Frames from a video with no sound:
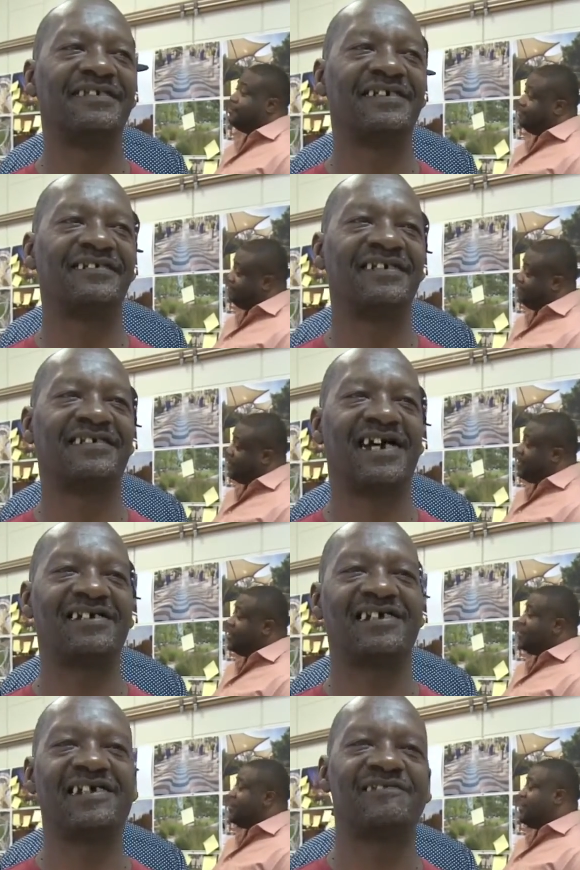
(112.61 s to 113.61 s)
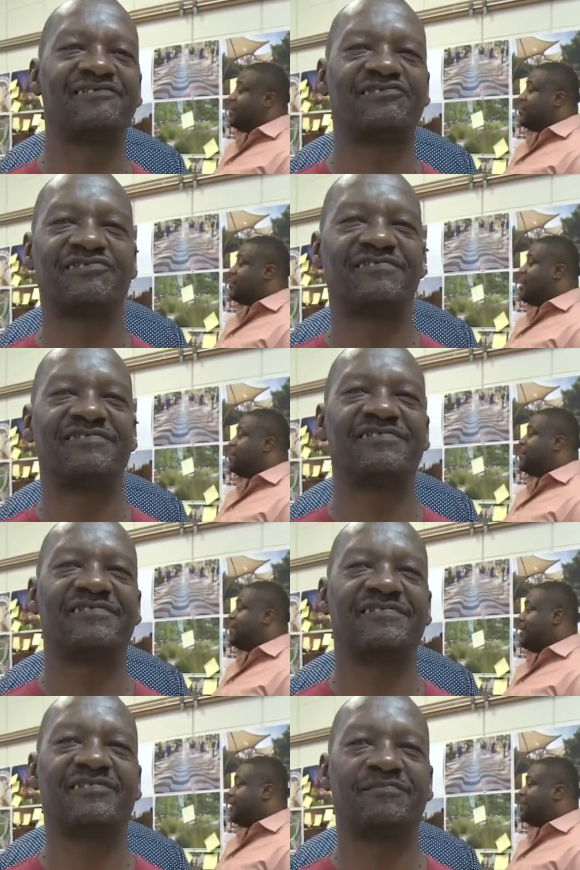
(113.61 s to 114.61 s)
Speaker 1: it, it kind of gives
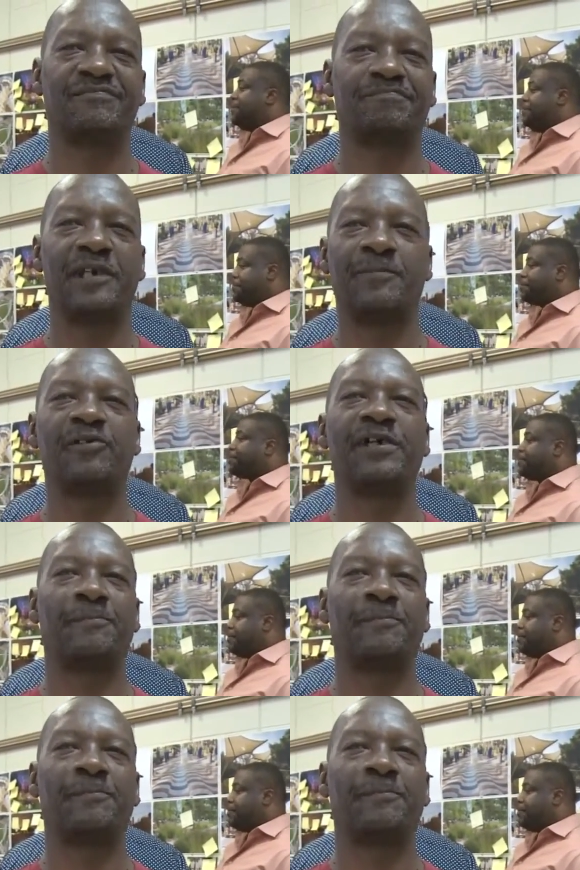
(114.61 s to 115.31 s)
people the